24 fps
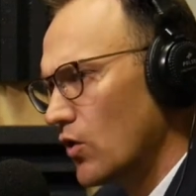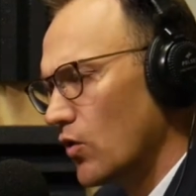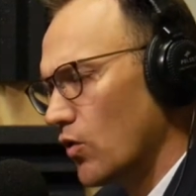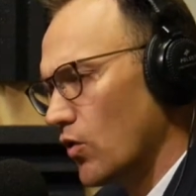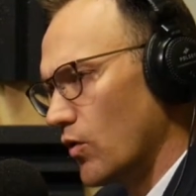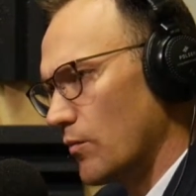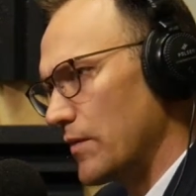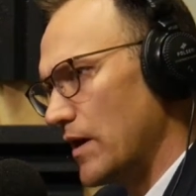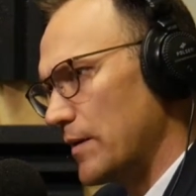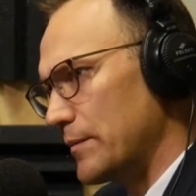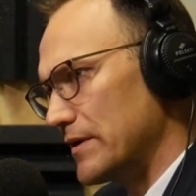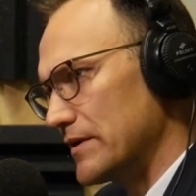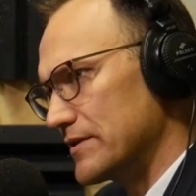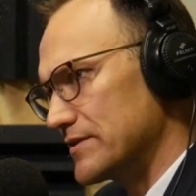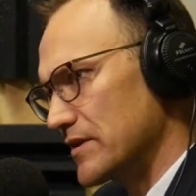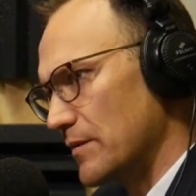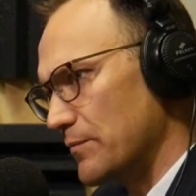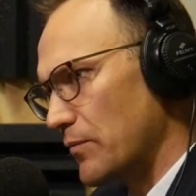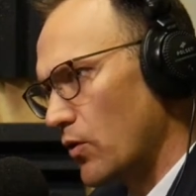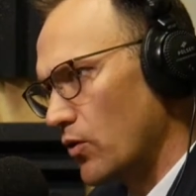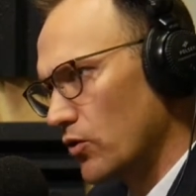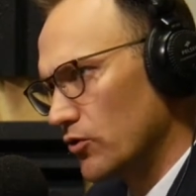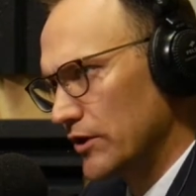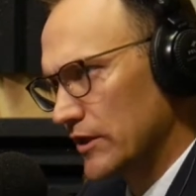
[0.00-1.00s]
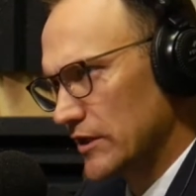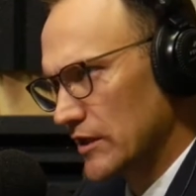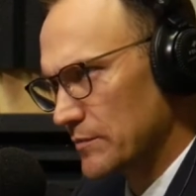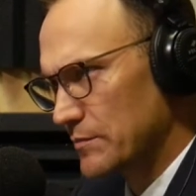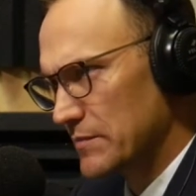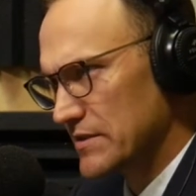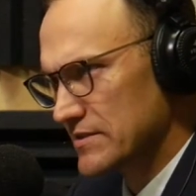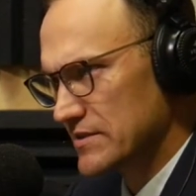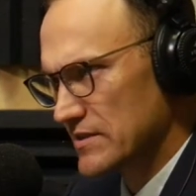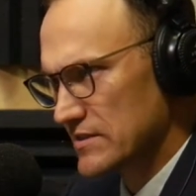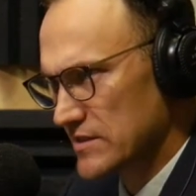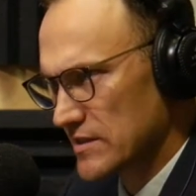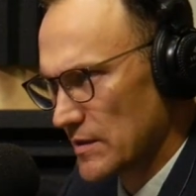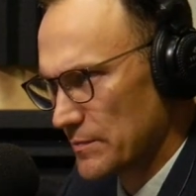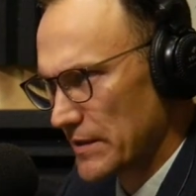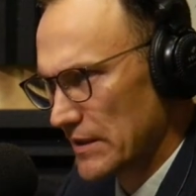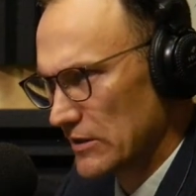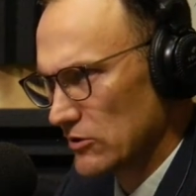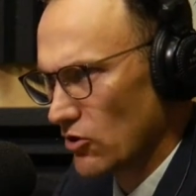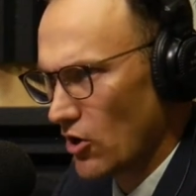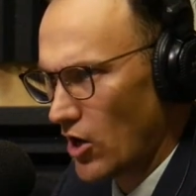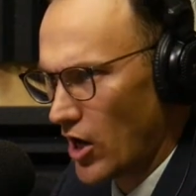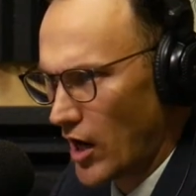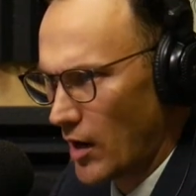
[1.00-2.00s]
or maybe it's upholding the Mississippi
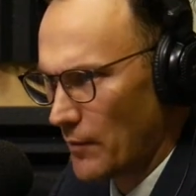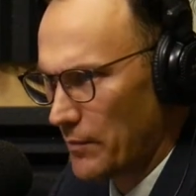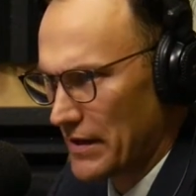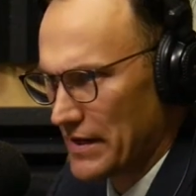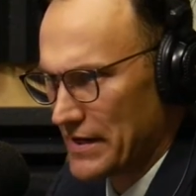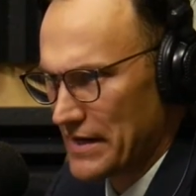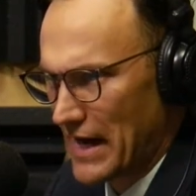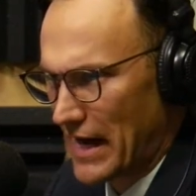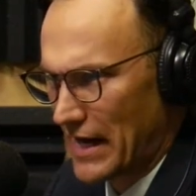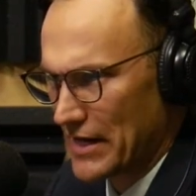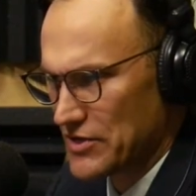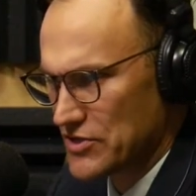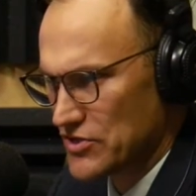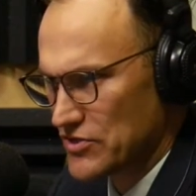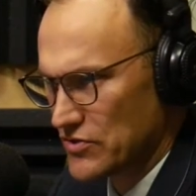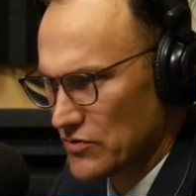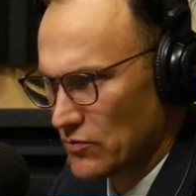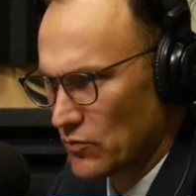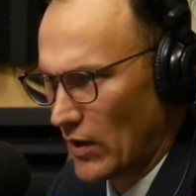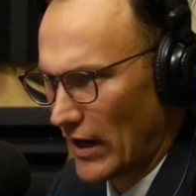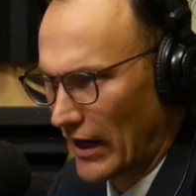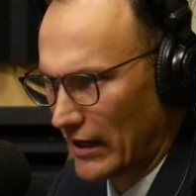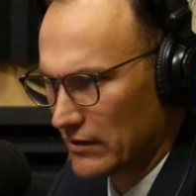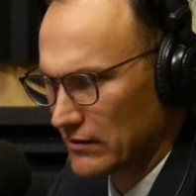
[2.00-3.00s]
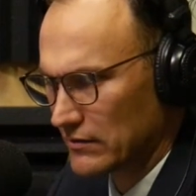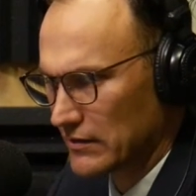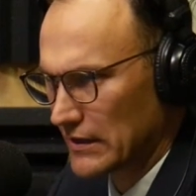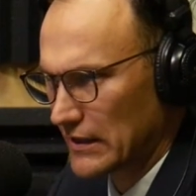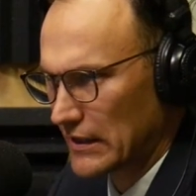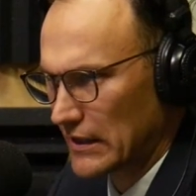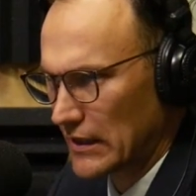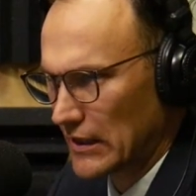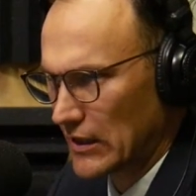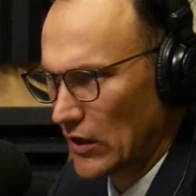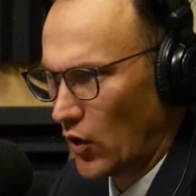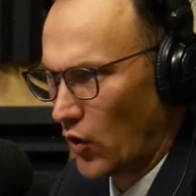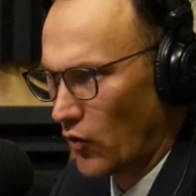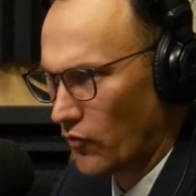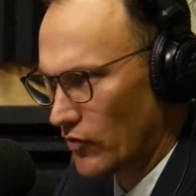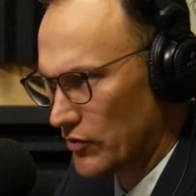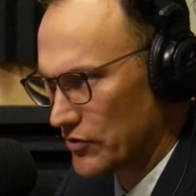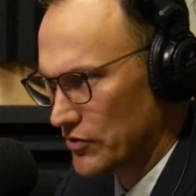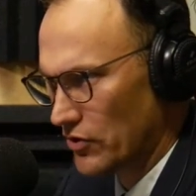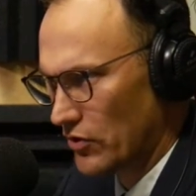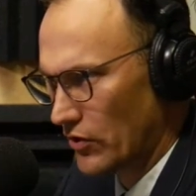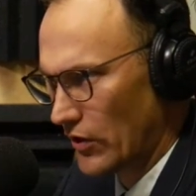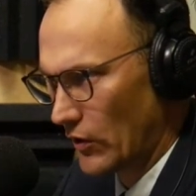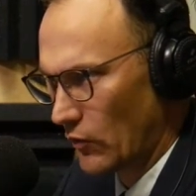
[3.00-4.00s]
law but not directly
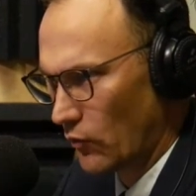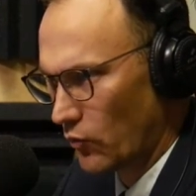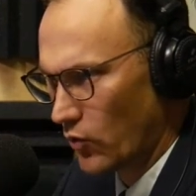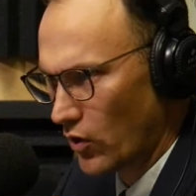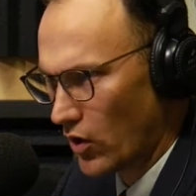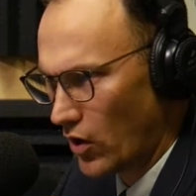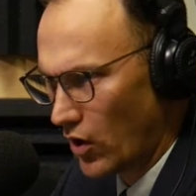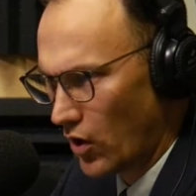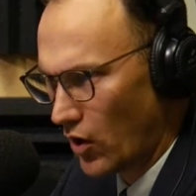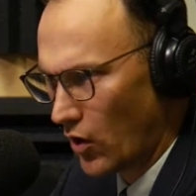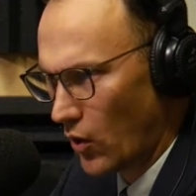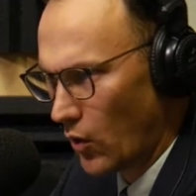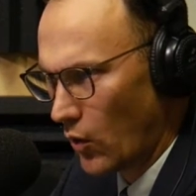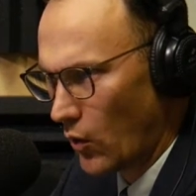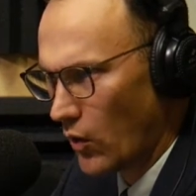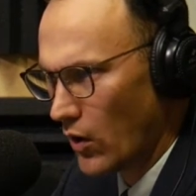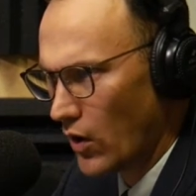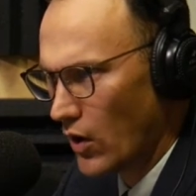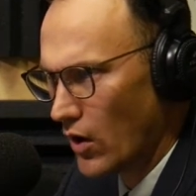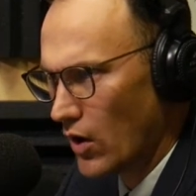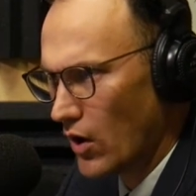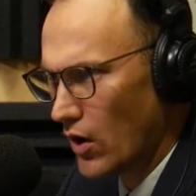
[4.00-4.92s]
overturning Roe.